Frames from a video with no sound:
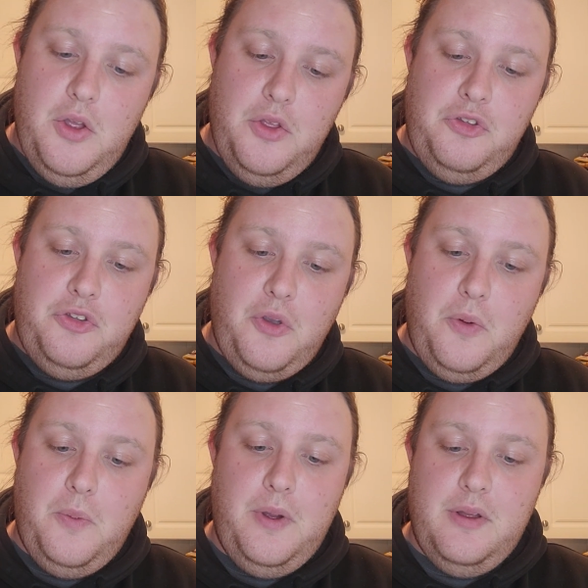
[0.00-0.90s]

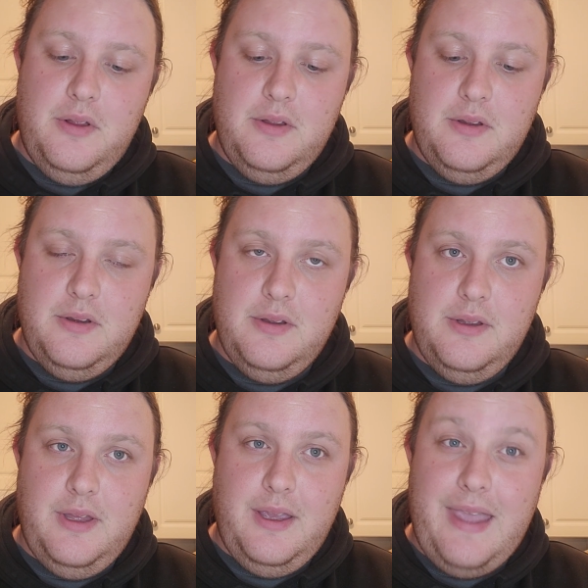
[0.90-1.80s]
So,
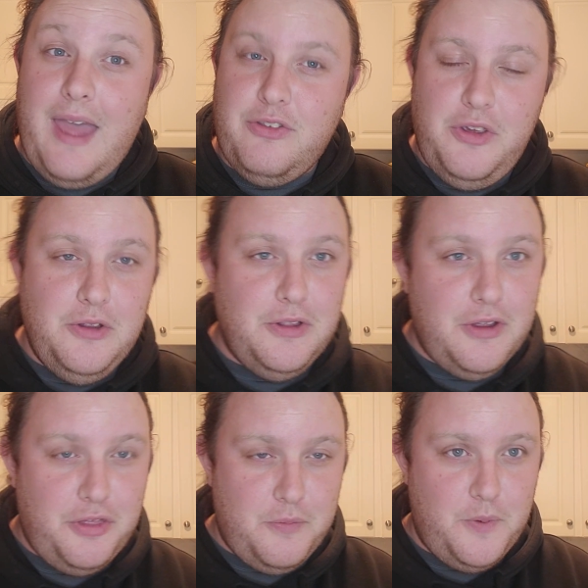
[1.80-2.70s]
yeah, so you
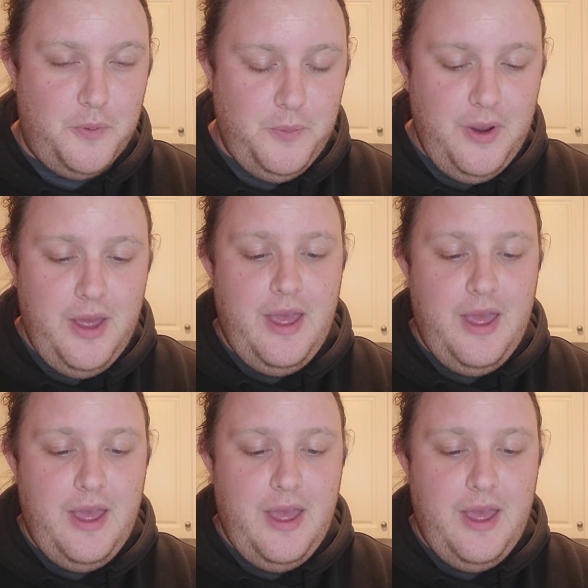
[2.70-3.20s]
look through,